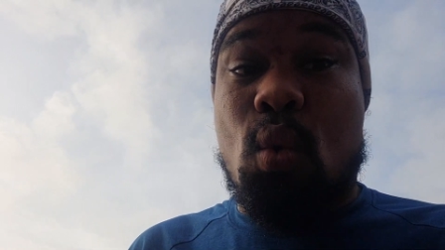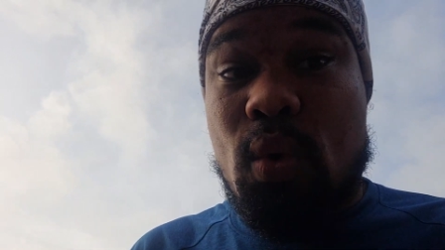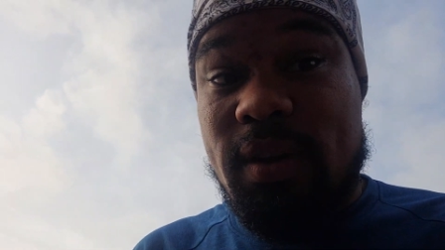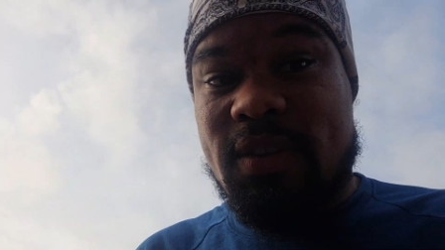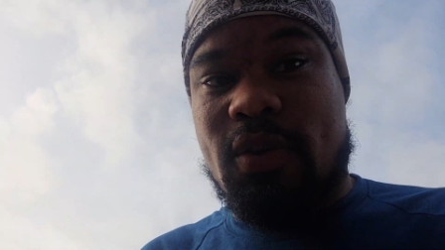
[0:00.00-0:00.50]

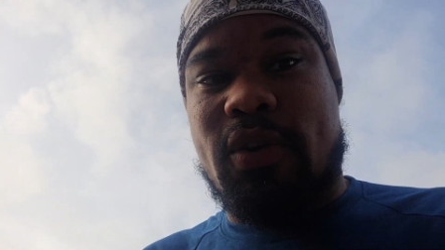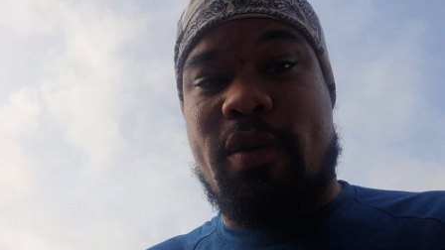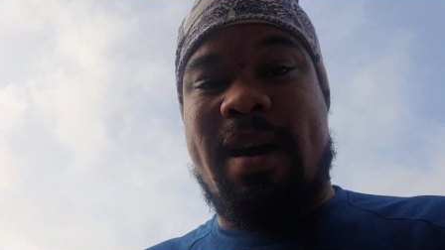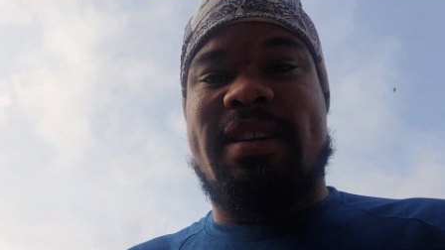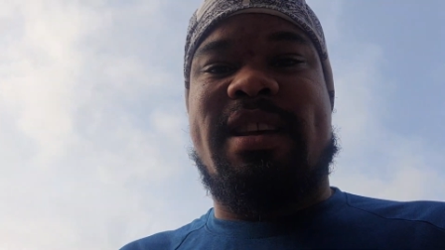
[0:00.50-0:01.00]
What's going on,
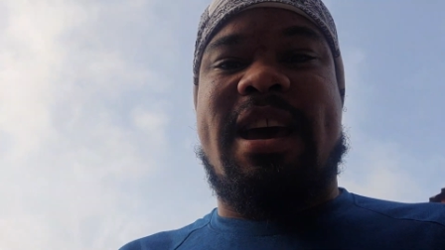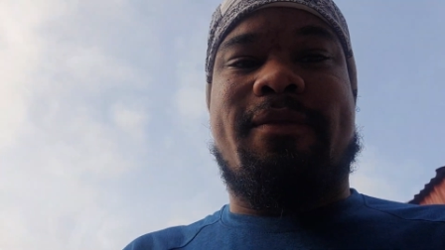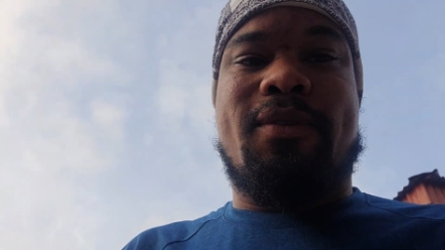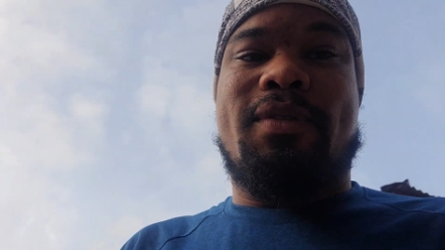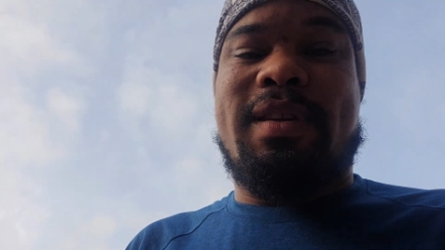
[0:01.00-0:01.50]
everybody? It's
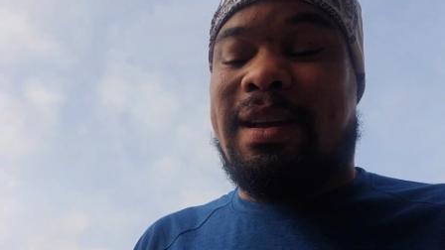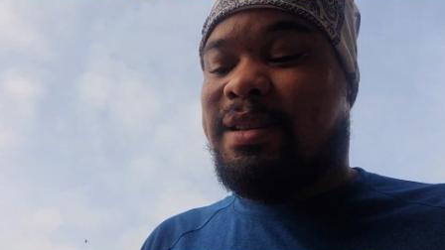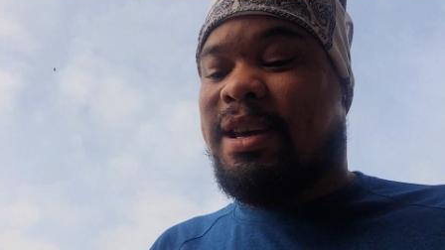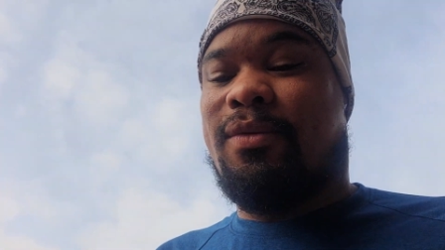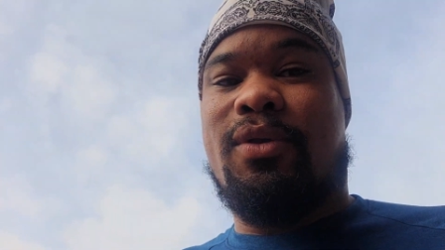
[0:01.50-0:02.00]
Afro Think
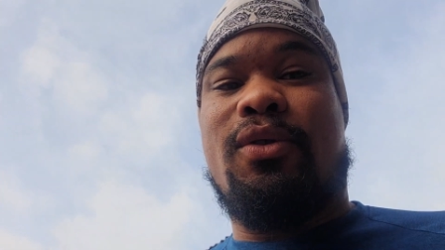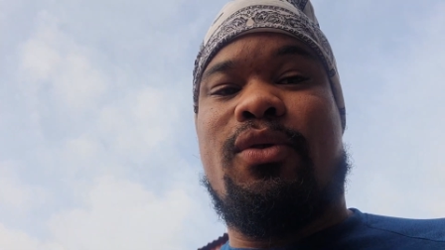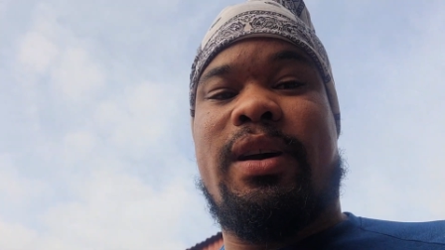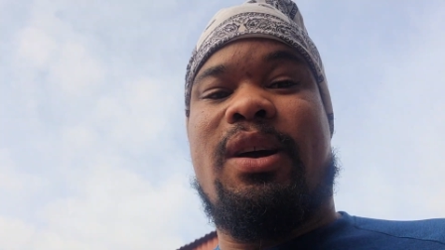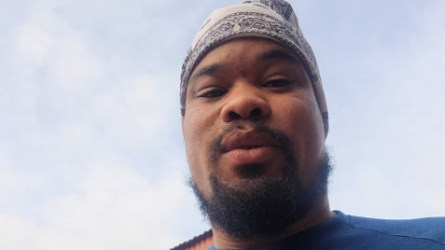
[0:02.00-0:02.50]
Tank. Real
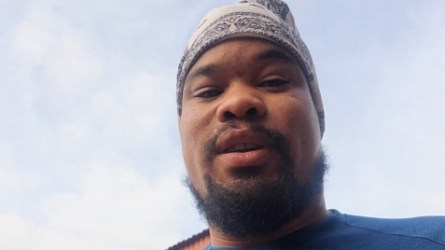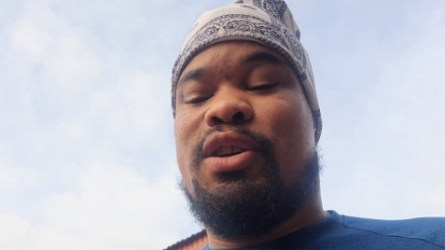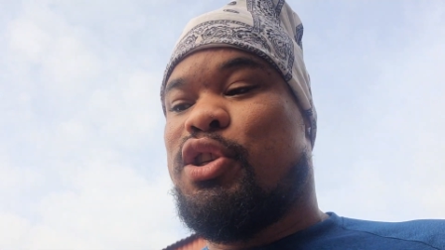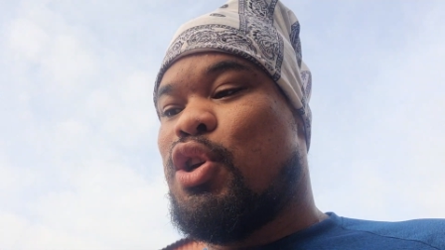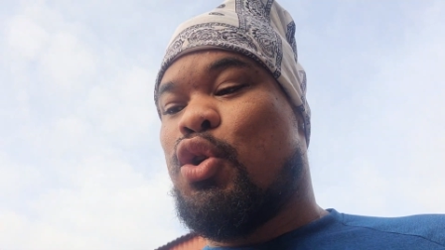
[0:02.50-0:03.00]
quick, I want to
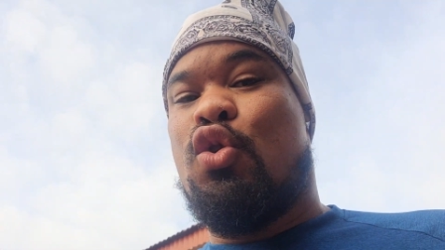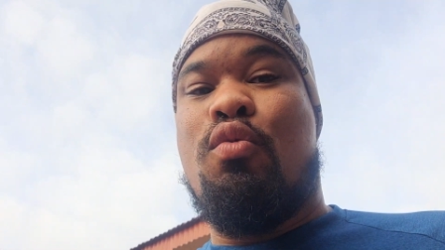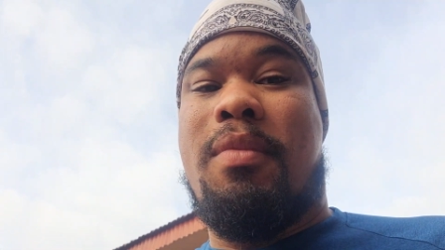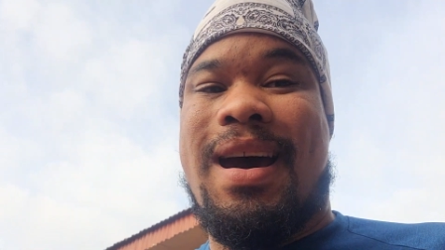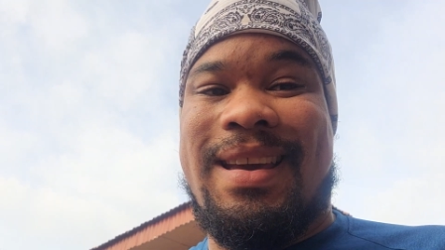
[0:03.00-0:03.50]
show
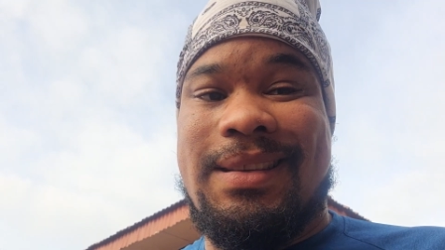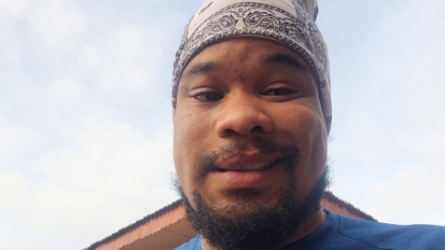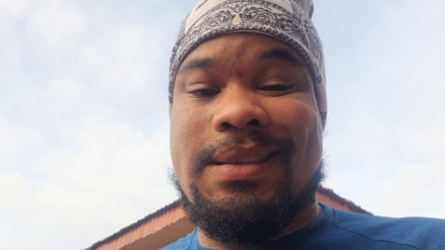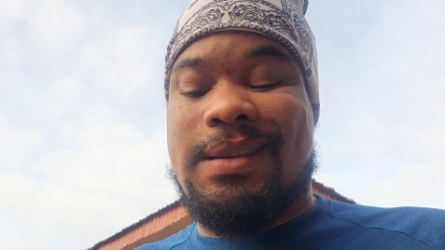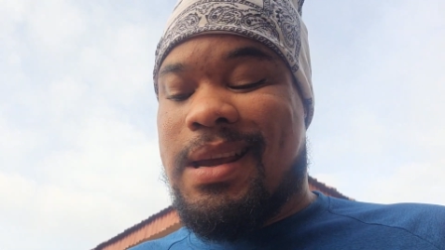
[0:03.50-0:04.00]
you my
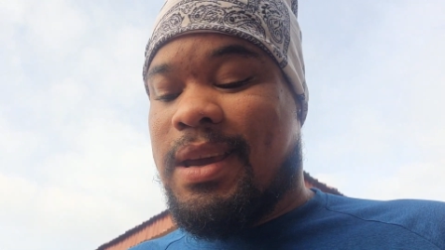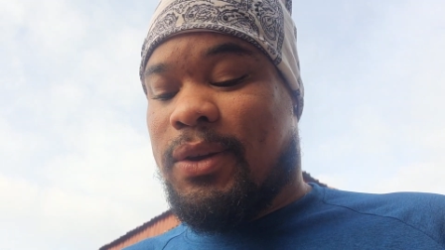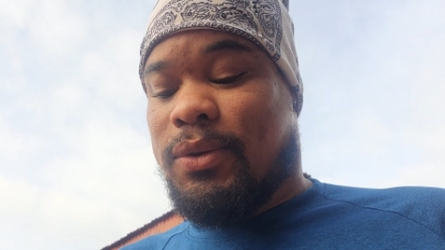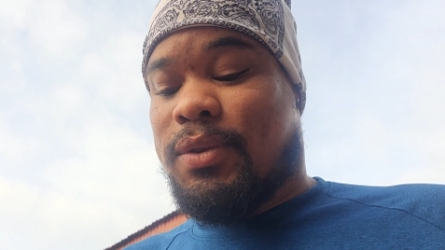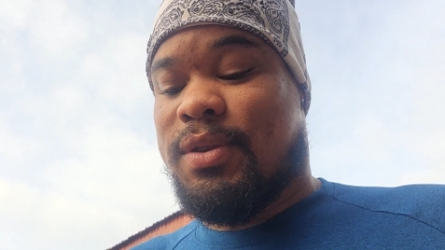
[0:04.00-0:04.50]

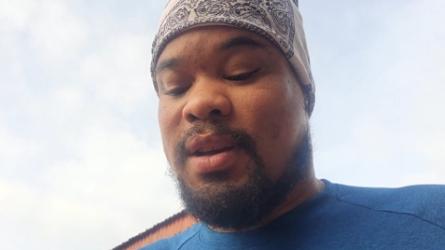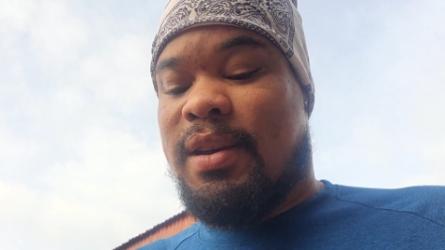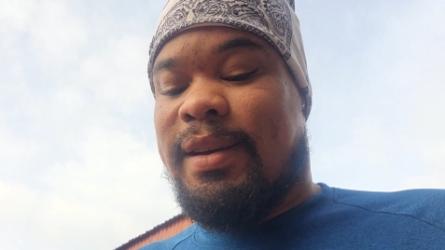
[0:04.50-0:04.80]
snails.